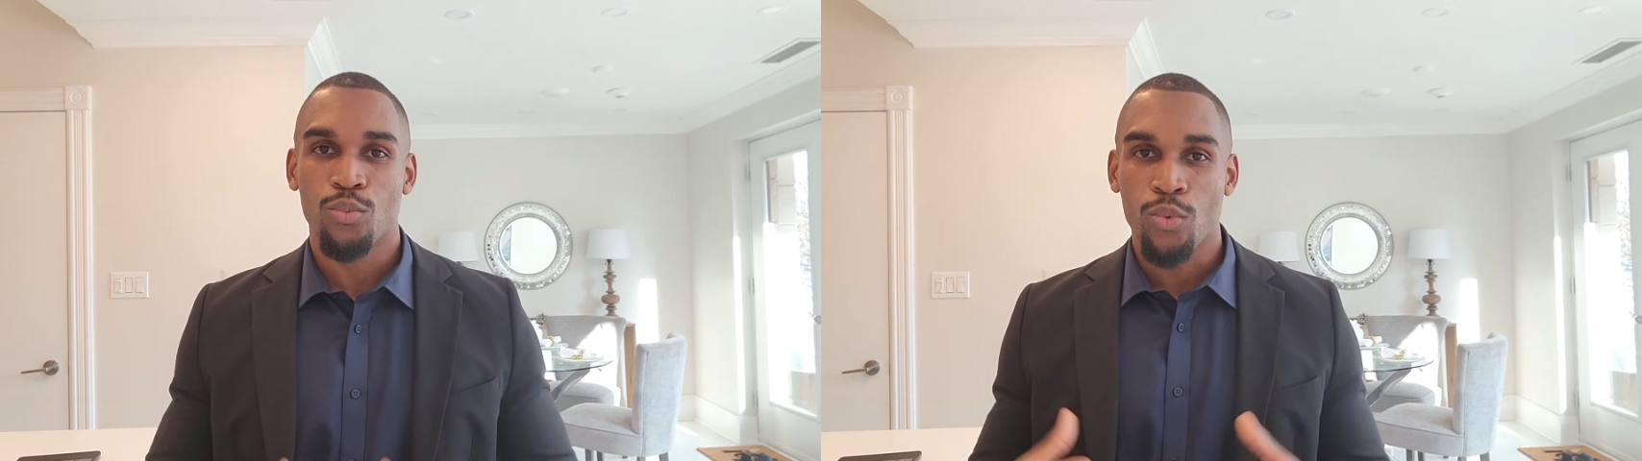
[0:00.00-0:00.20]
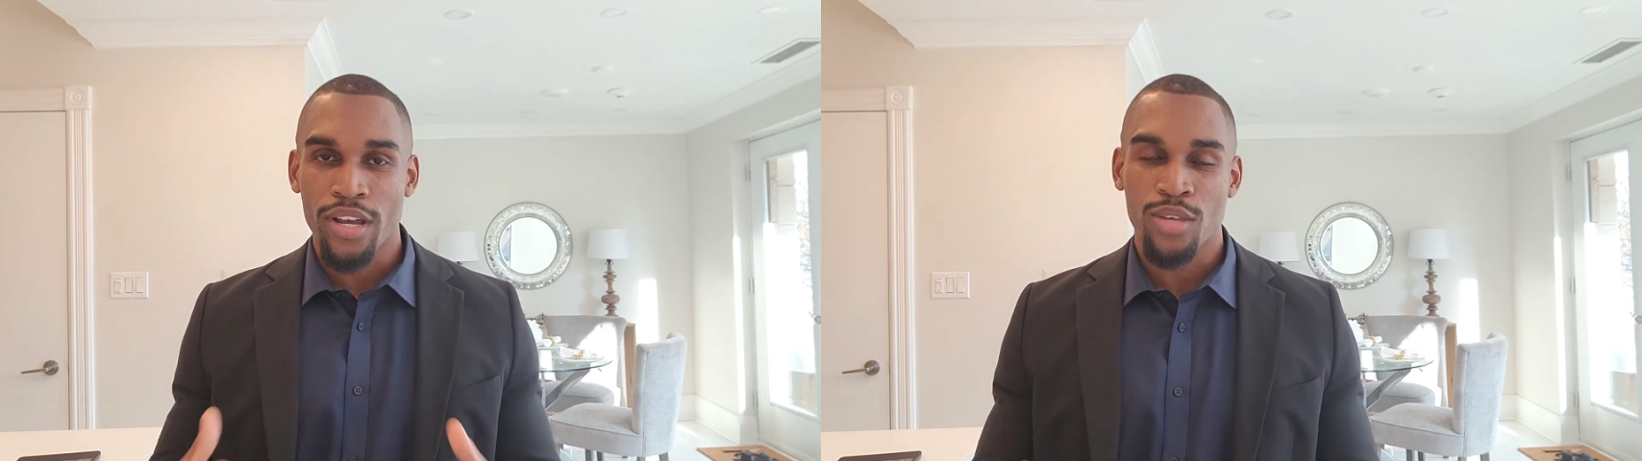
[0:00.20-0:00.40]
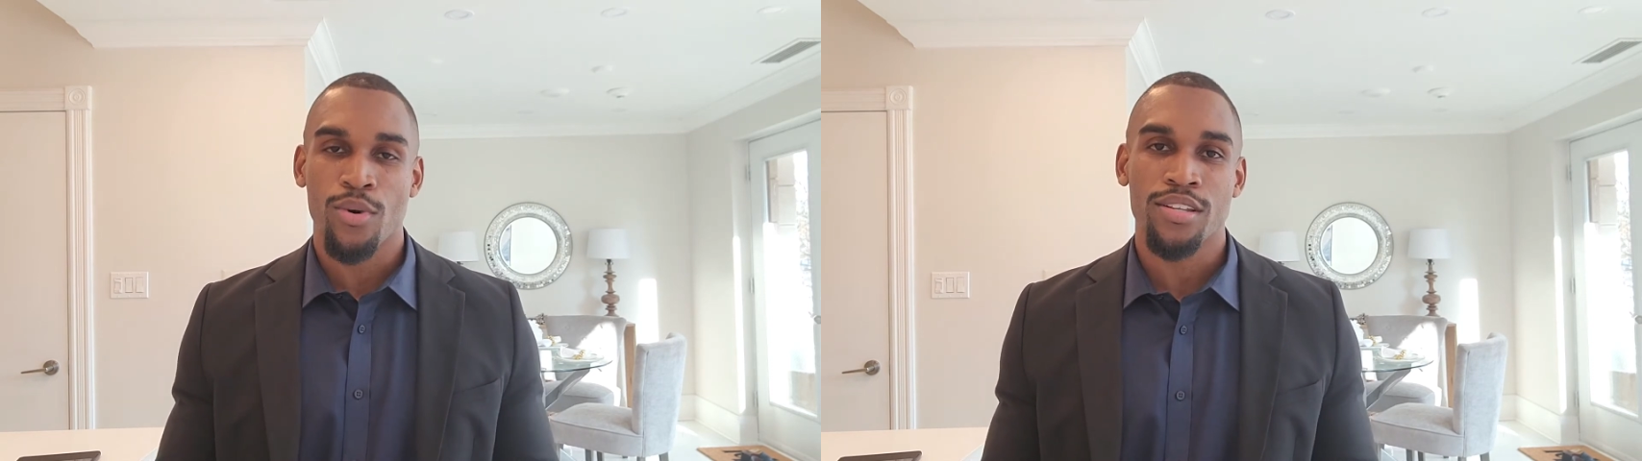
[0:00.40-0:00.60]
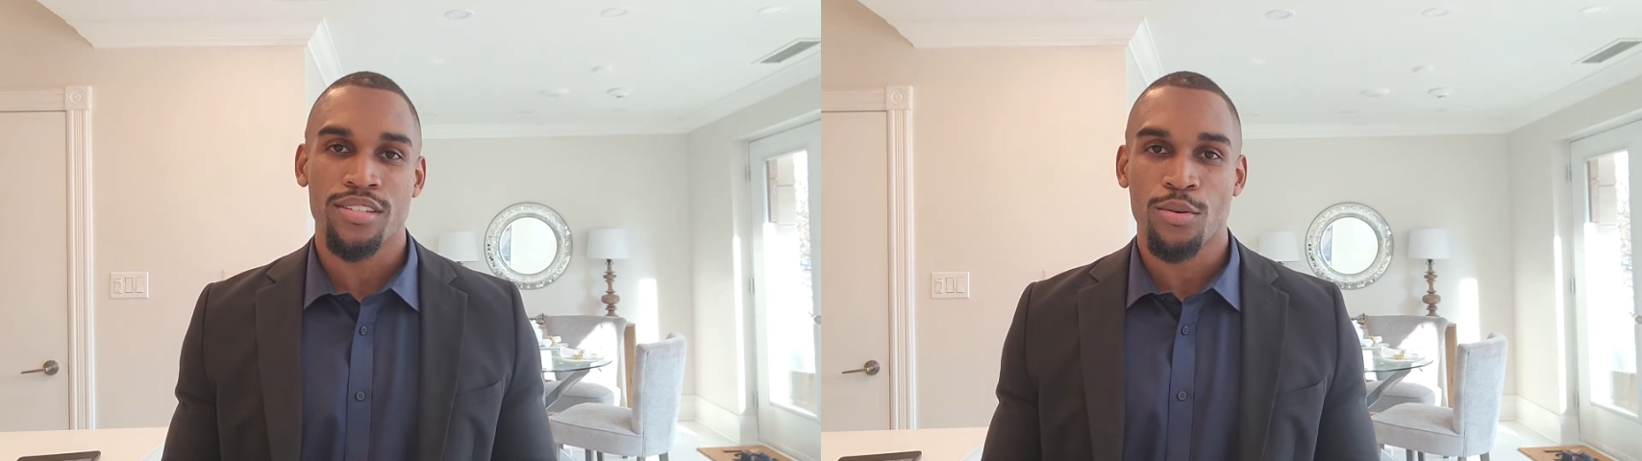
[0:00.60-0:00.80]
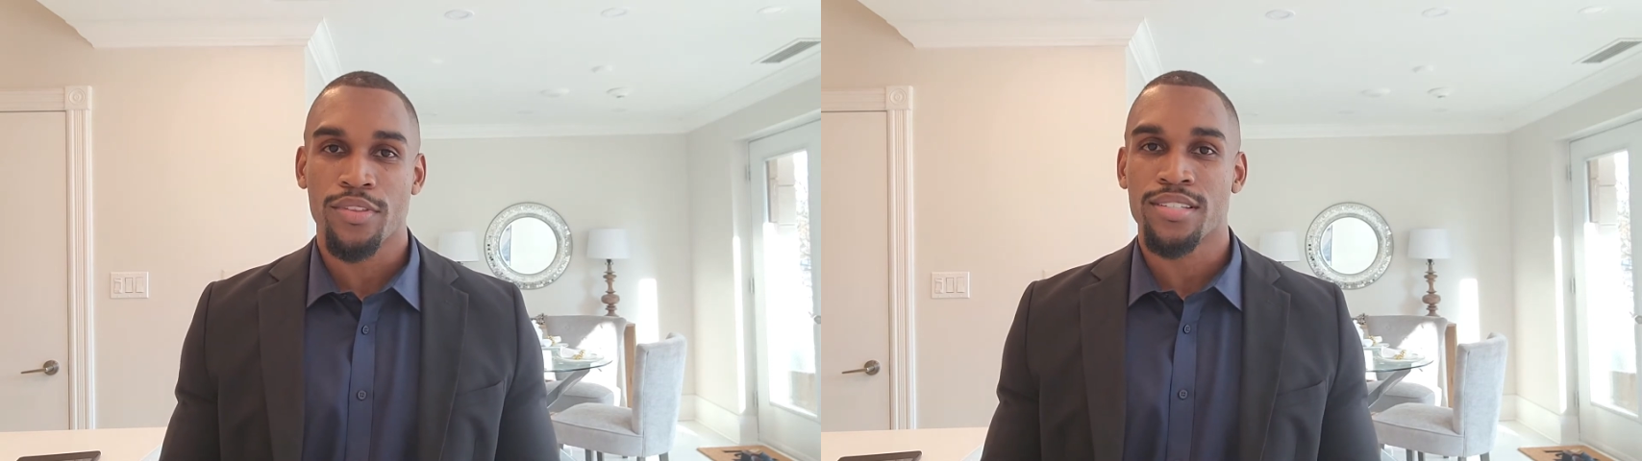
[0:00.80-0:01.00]
what you want to
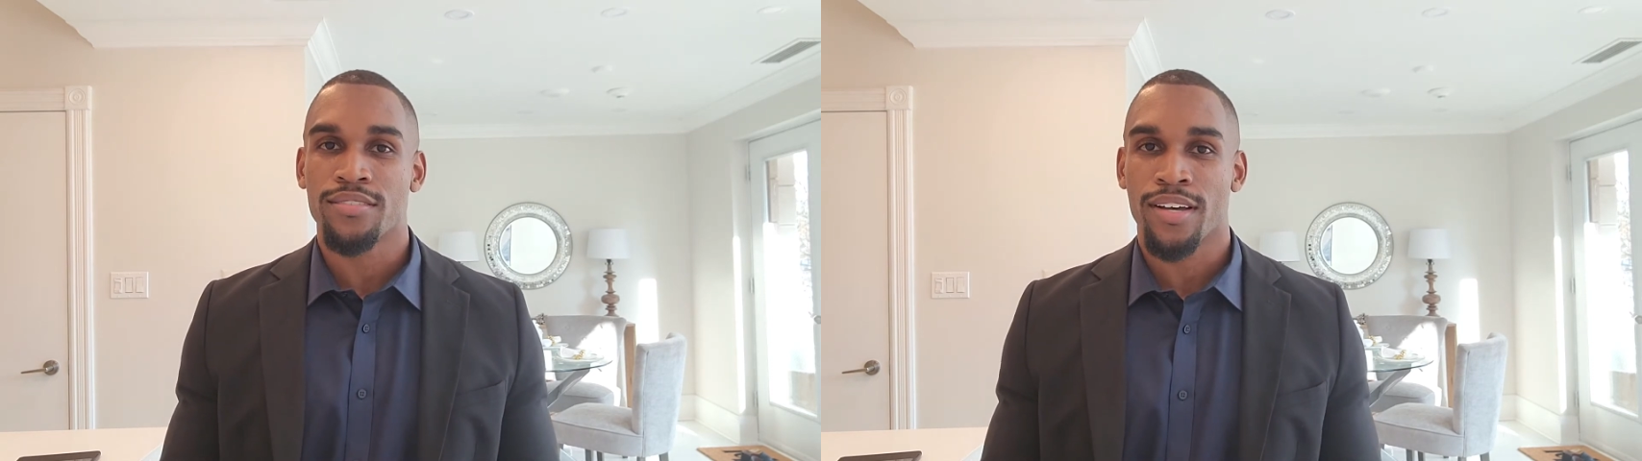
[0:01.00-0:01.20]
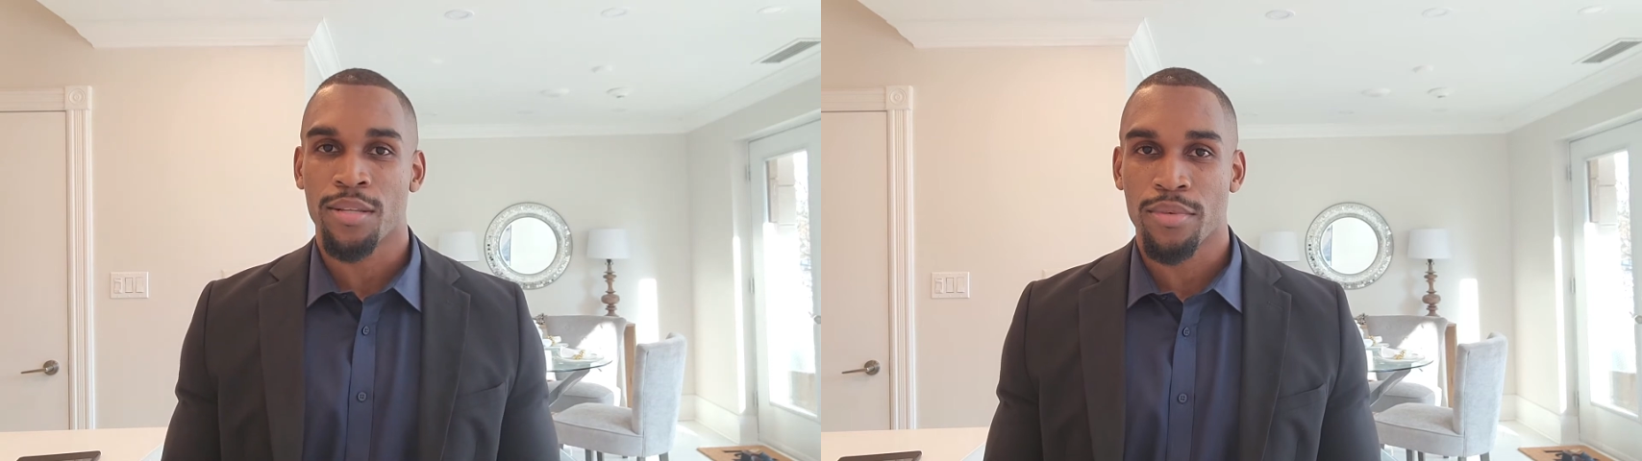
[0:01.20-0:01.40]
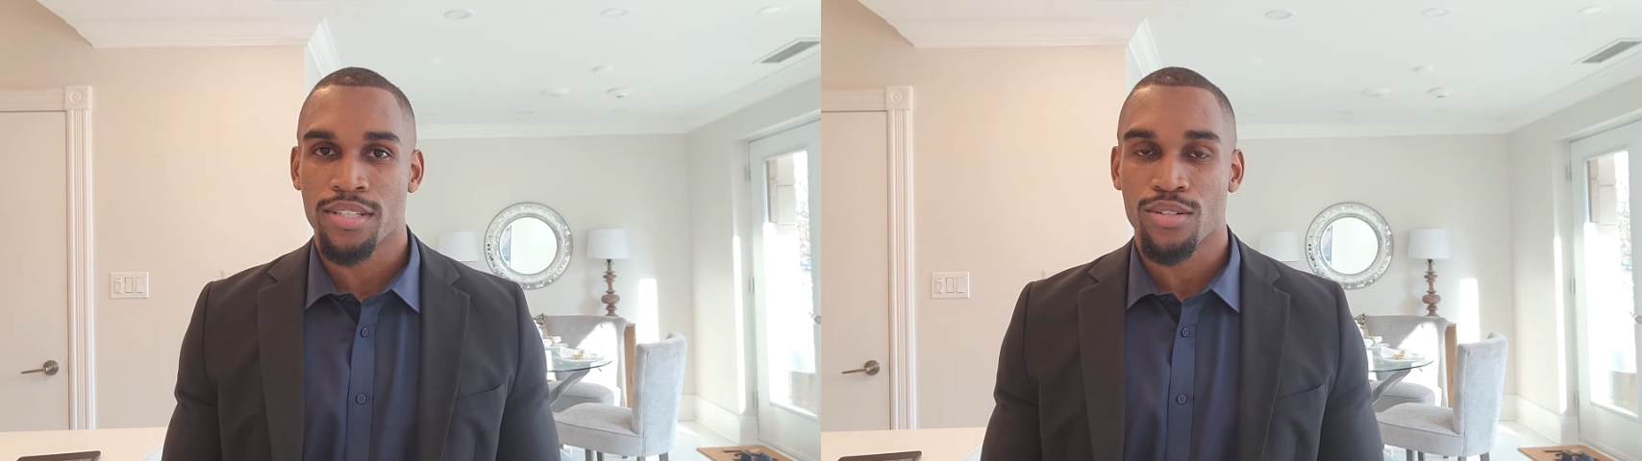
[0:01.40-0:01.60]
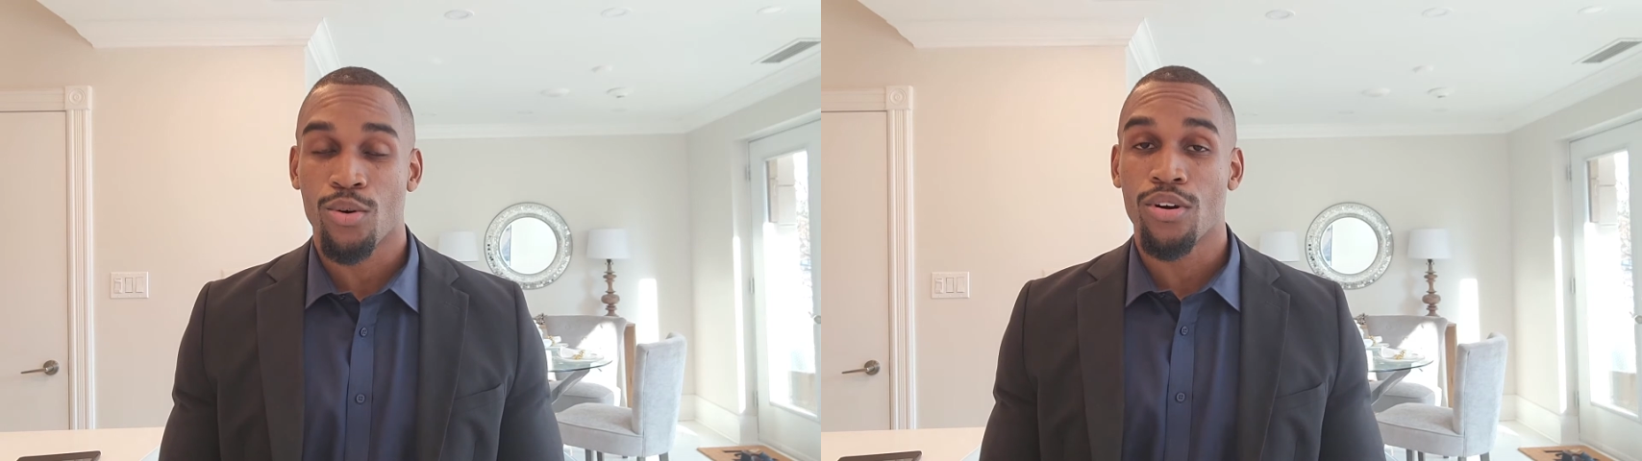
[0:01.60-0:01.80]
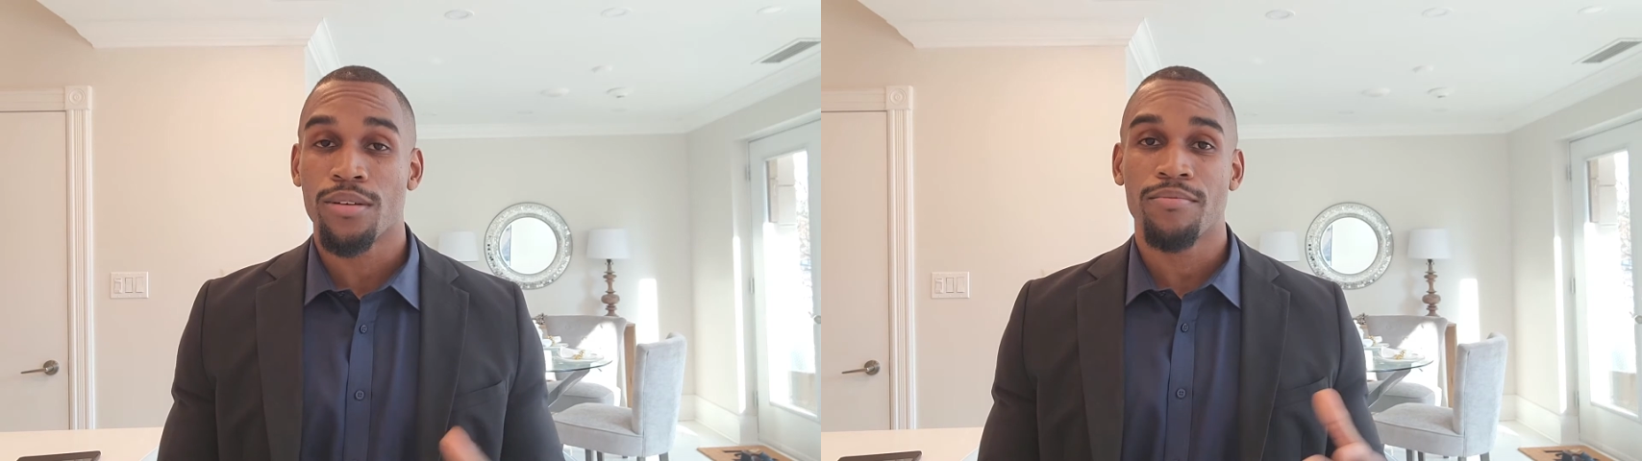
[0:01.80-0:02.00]
do with this development,
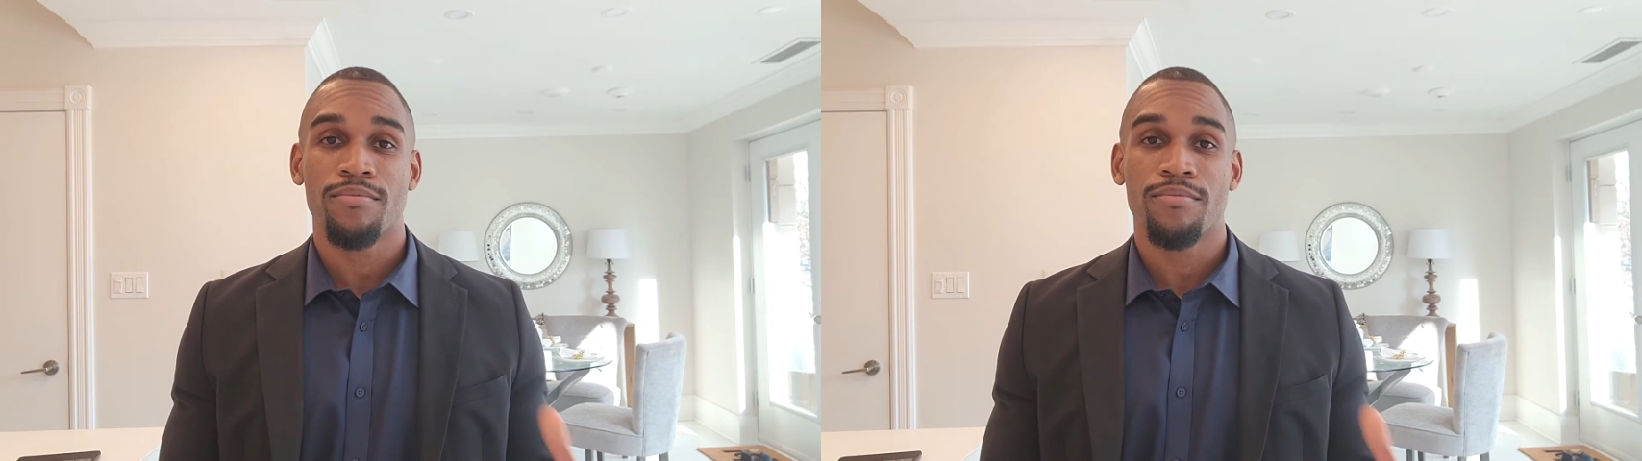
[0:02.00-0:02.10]
or